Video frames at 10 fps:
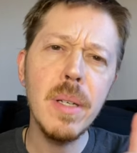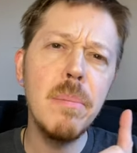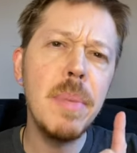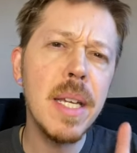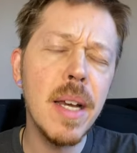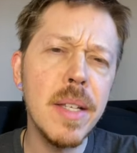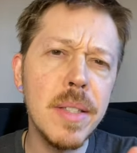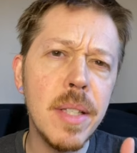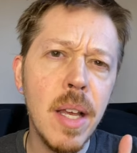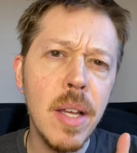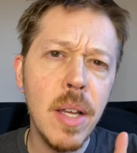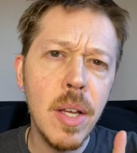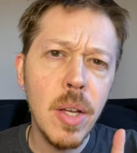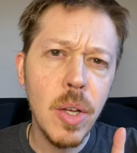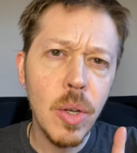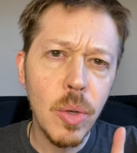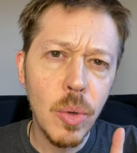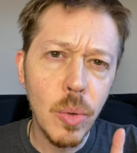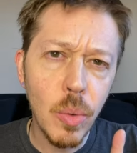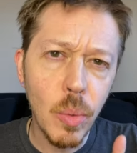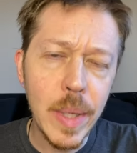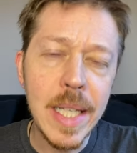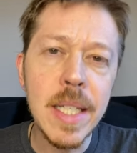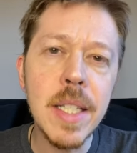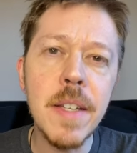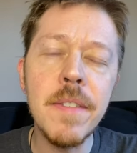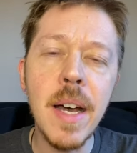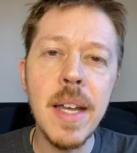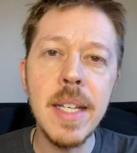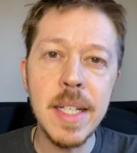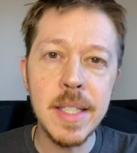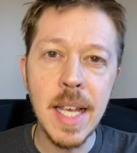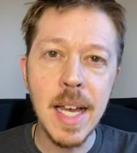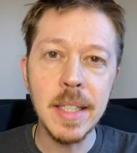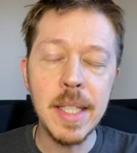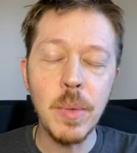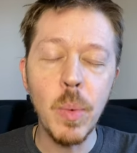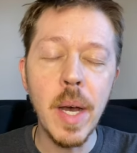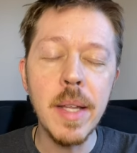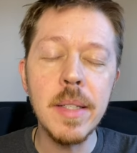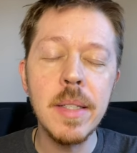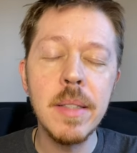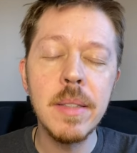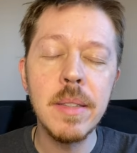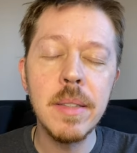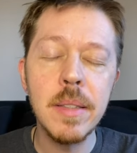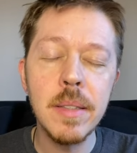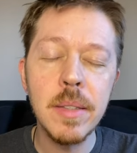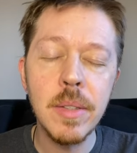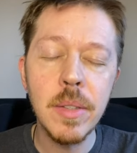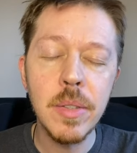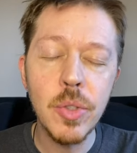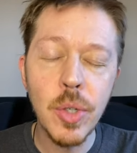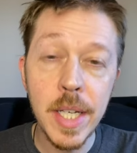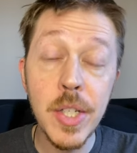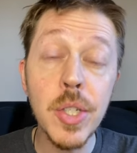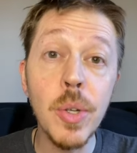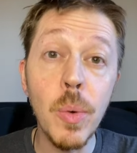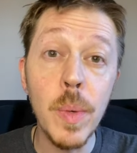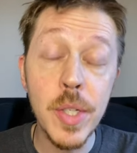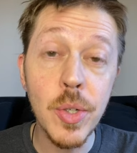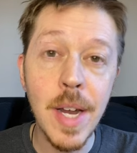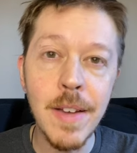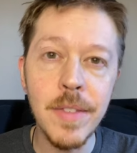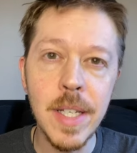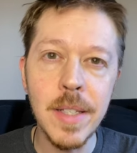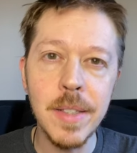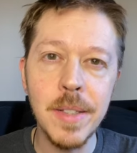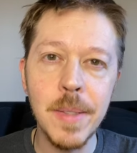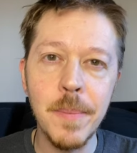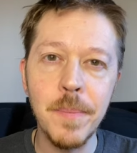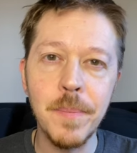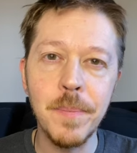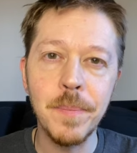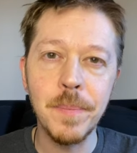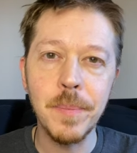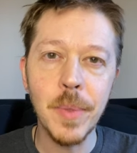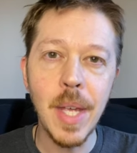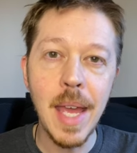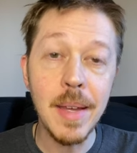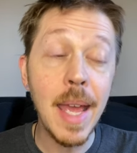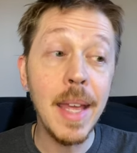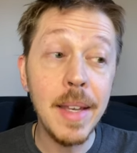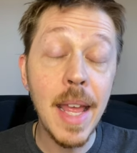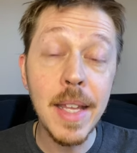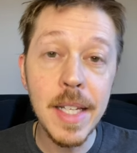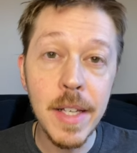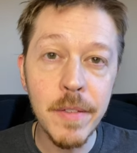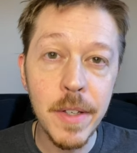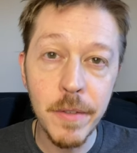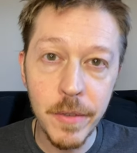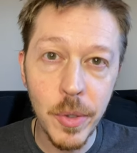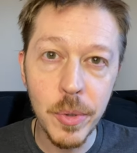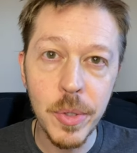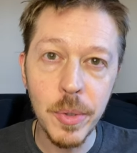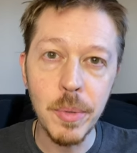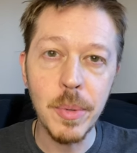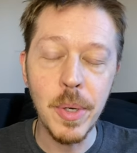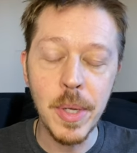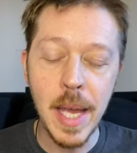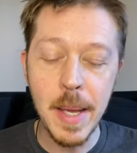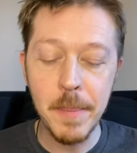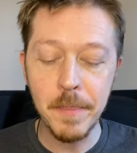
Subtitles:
Because we need to define exactly what traditional witchcraft is, okay? And even voodoo, okay?